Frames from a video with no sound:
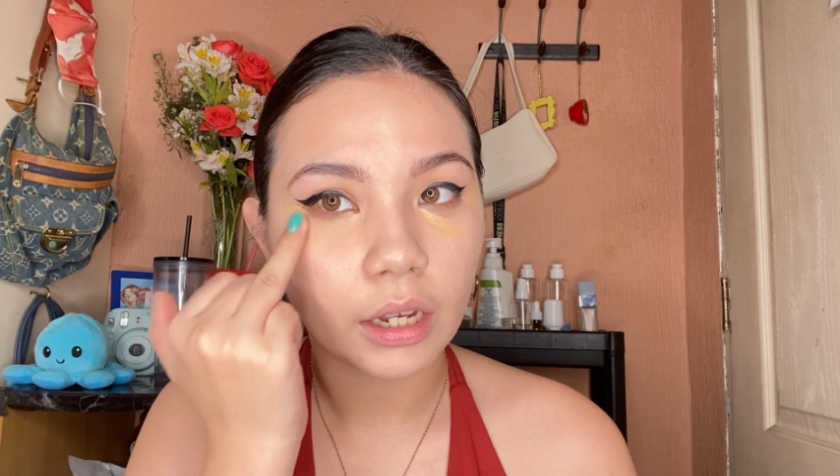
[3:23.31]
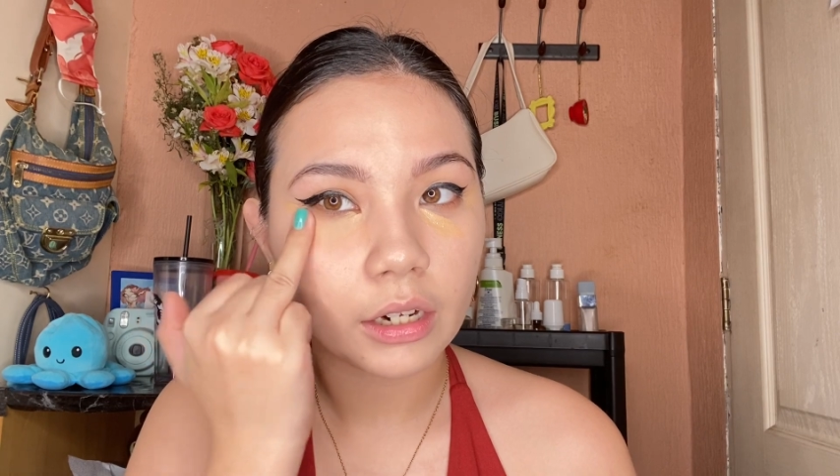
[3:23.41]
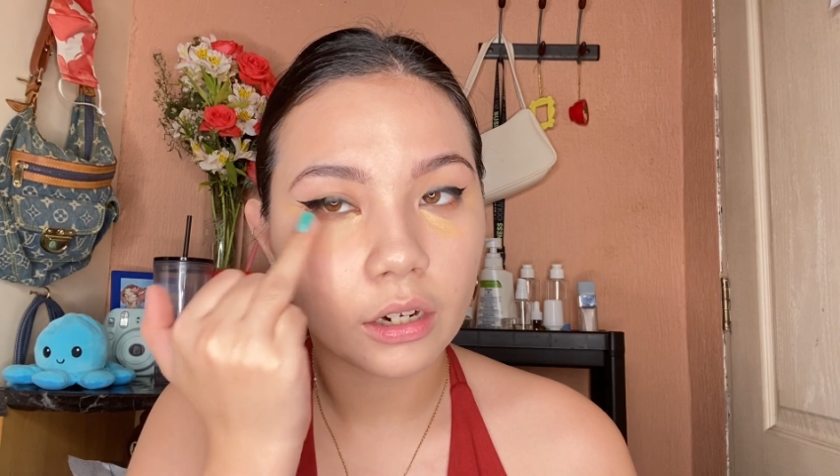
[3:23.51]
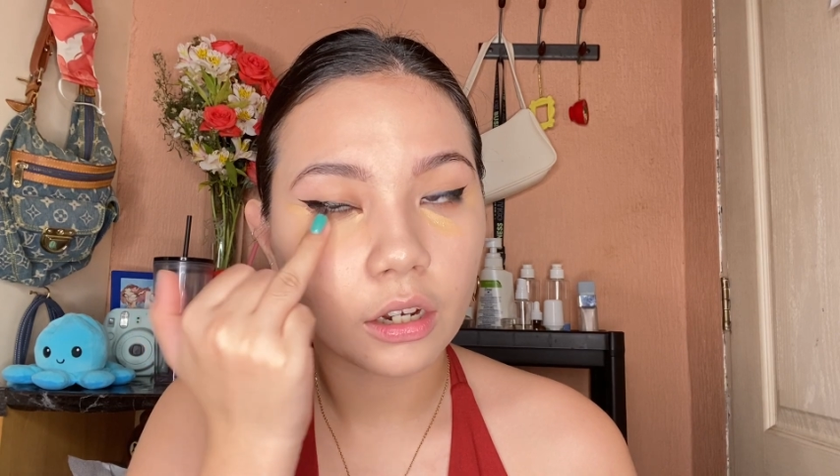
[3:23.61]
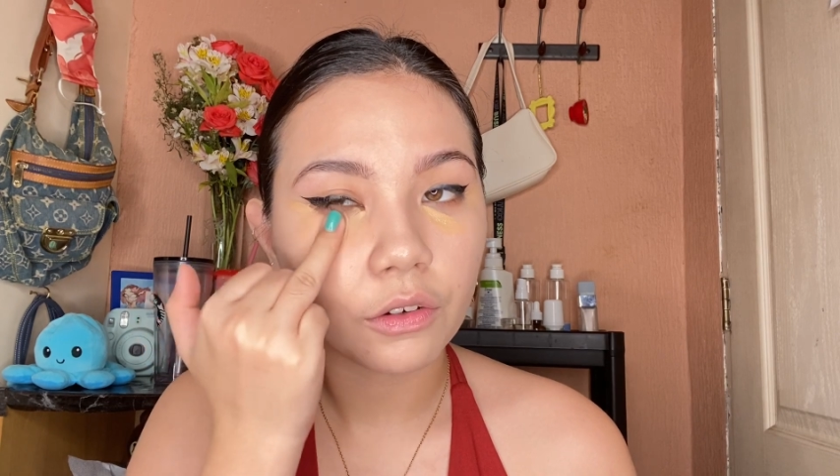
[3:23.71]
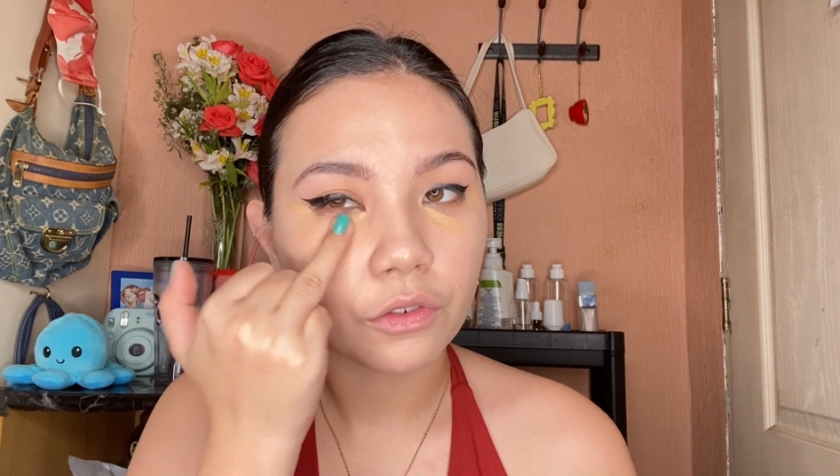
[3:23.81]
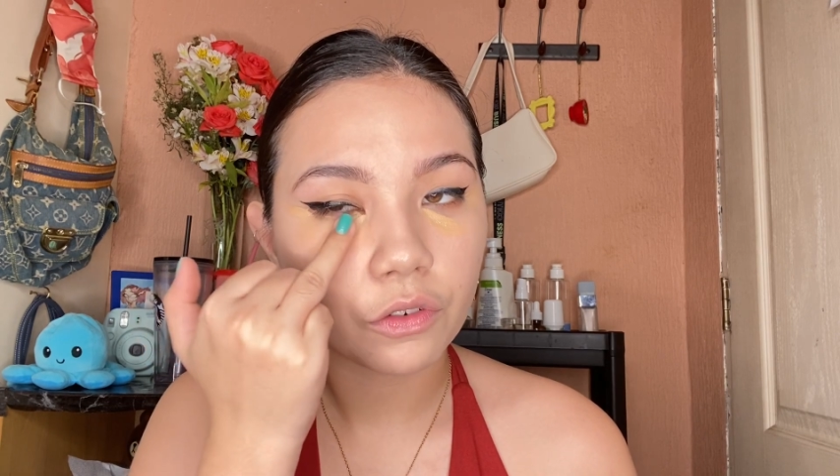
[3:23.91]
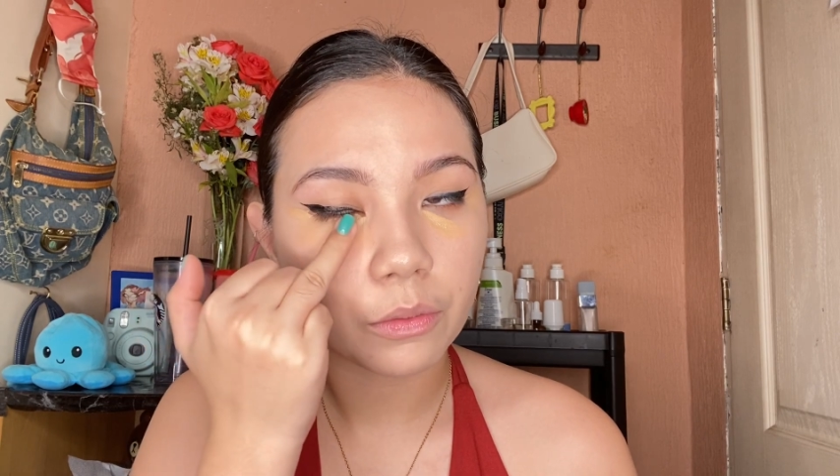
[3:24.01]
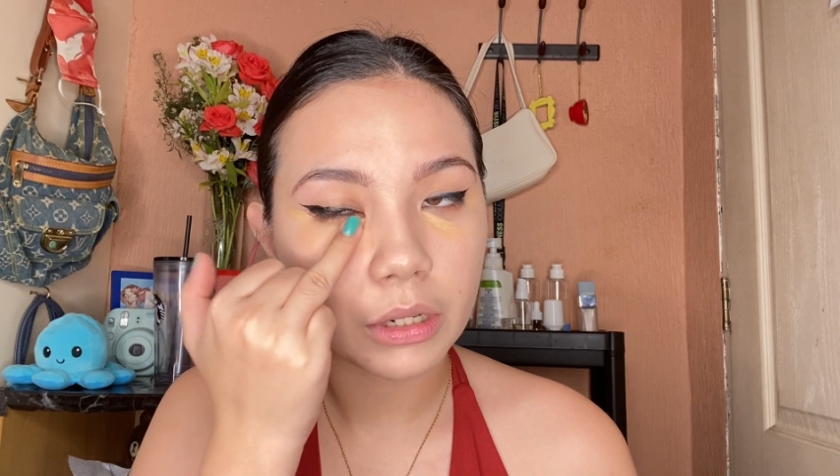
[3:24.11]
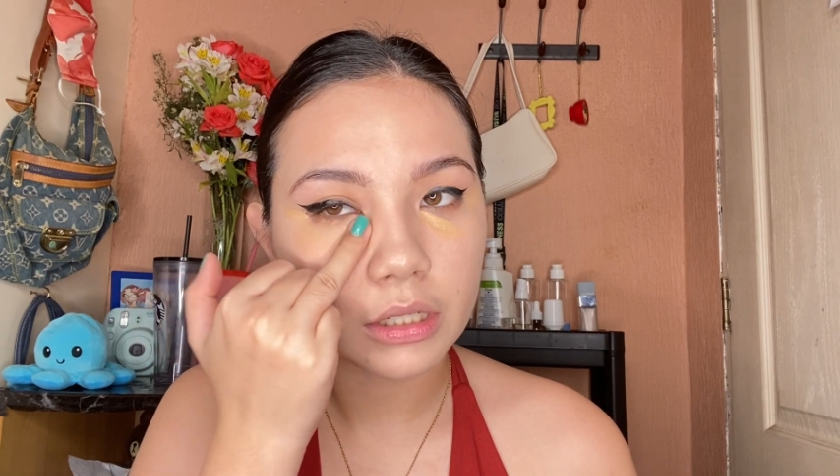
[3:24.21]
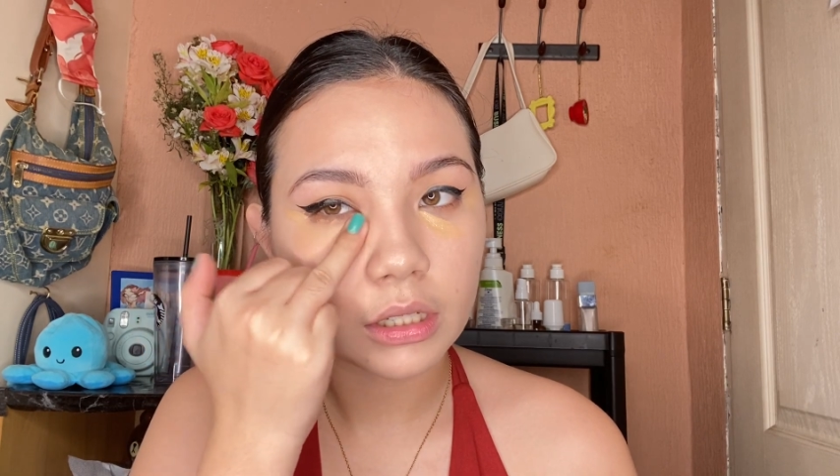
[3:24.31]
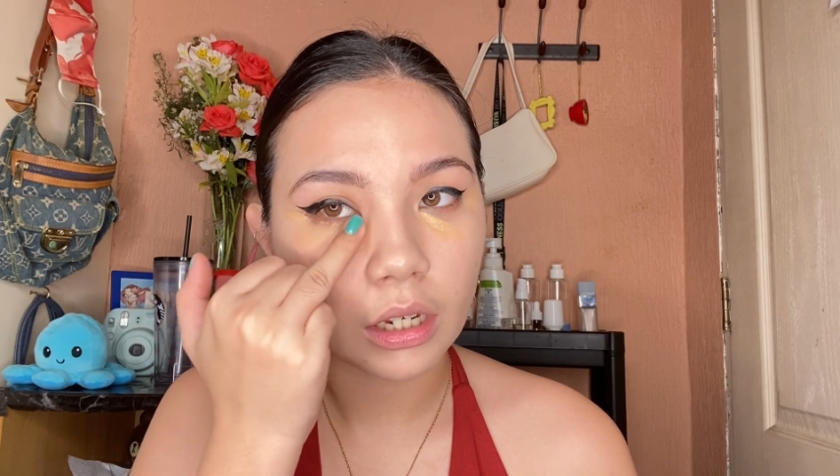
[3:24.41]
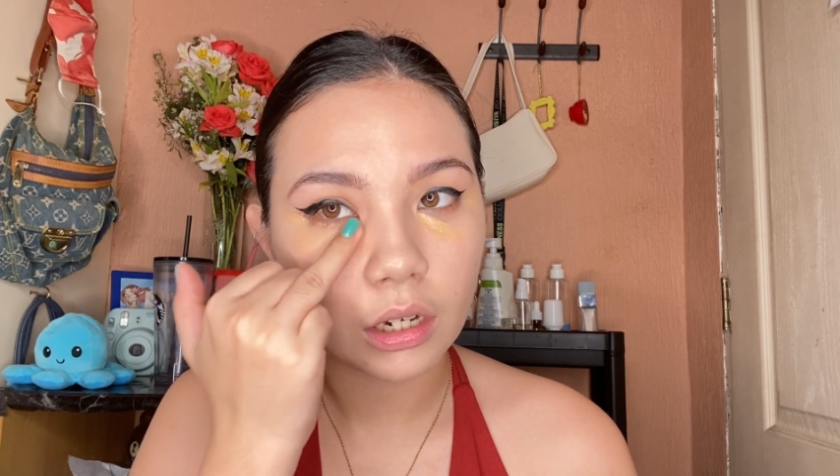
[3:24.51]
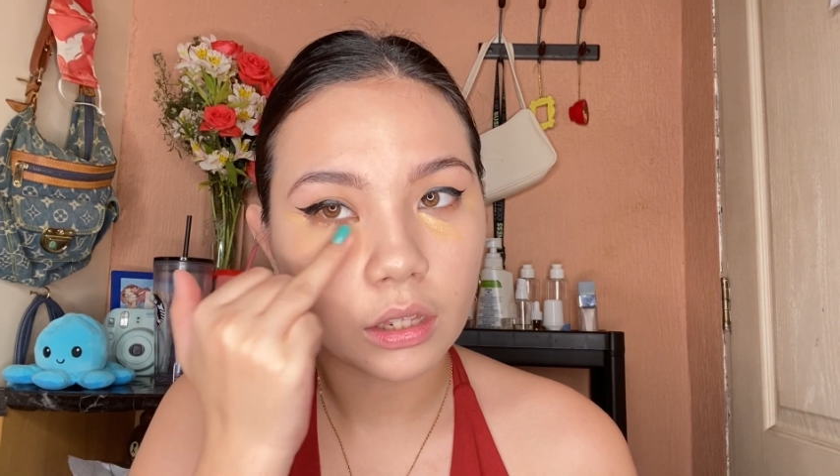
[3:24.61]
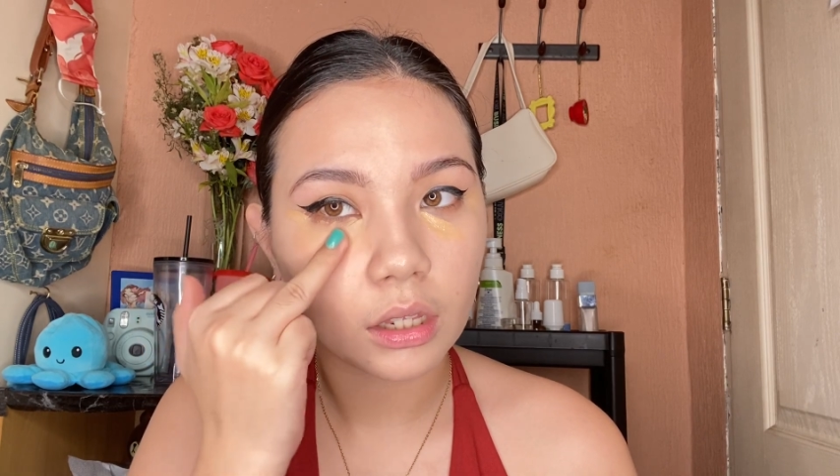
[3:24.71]
enough for my
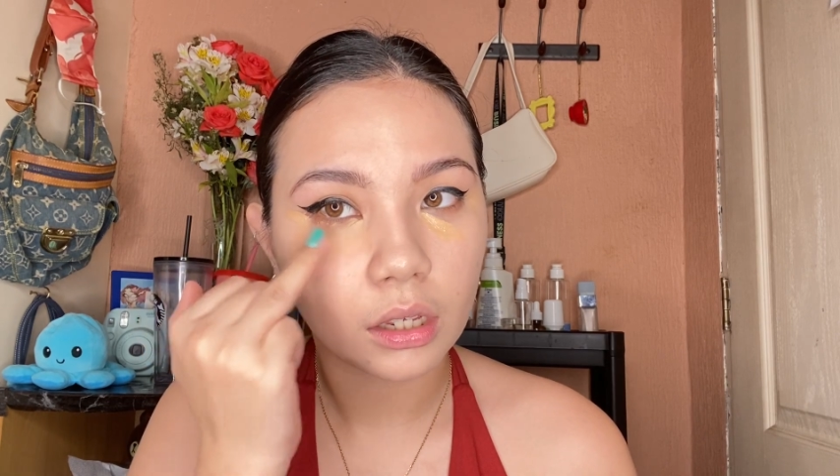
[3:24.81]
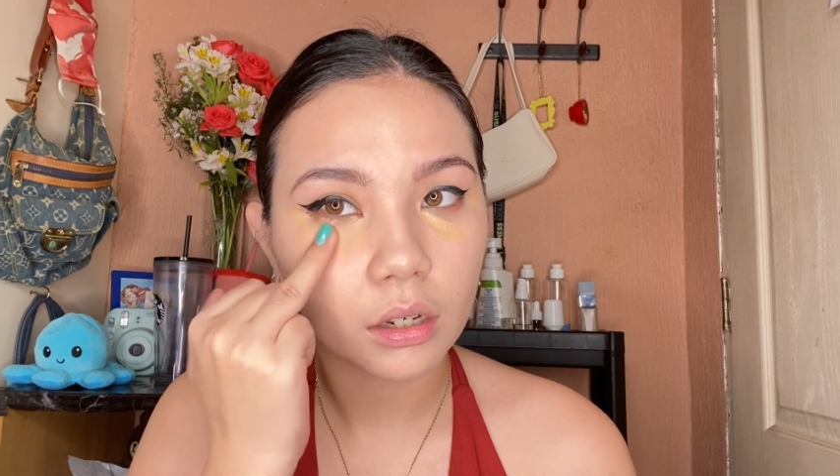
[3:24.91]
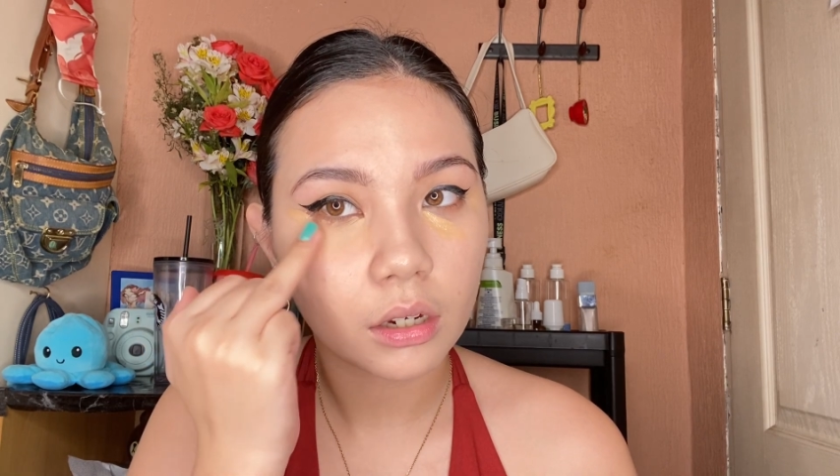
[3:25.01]
skin, I think.